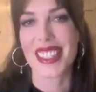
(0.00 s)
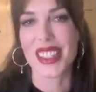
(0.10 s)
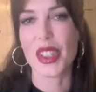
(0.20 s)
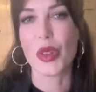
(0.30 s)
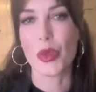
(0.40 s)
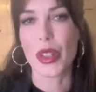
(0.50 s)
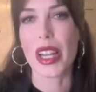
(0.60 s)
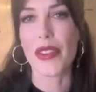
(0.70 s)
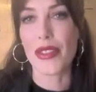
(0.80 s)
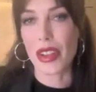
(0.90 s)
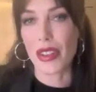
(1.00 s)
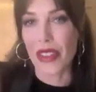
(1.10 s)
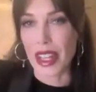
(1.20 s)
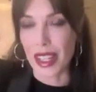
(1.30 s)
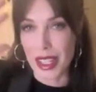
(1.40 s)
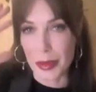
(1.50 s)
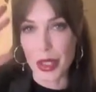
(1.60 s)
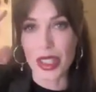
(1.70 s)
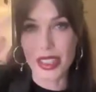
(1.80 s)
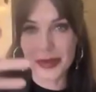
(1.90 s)
When I felt that come
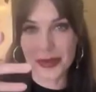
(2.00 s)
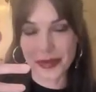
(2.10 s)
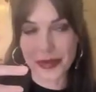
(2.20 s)
on,